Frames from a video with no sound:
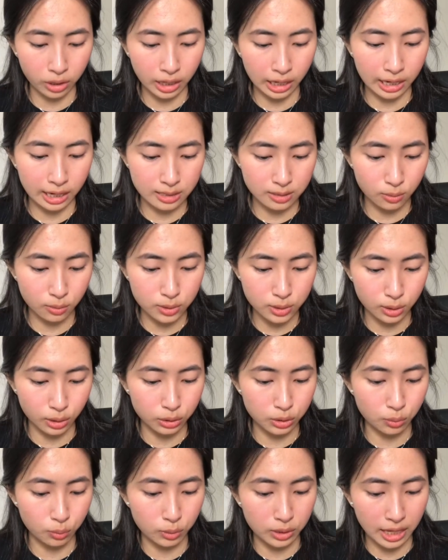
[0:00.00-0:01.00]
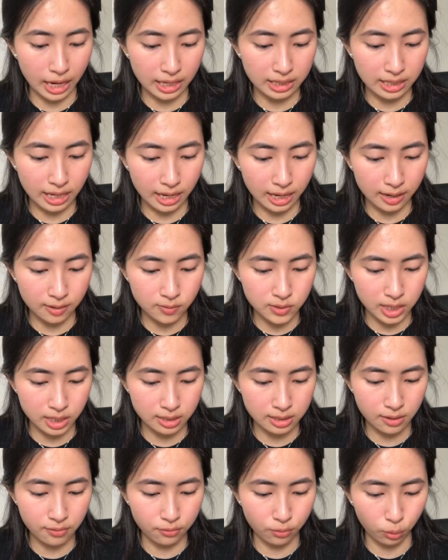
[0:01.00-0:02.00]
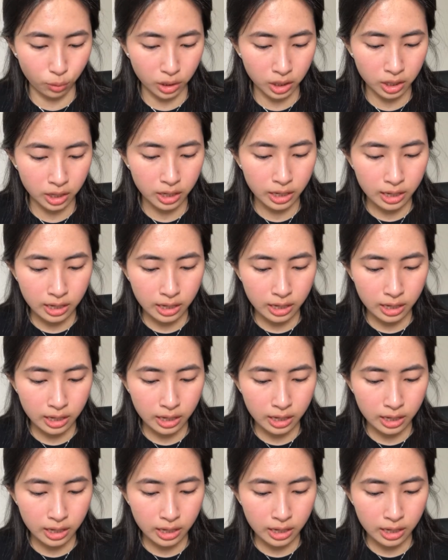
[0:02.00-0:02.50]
and as a result, you would get negative 64,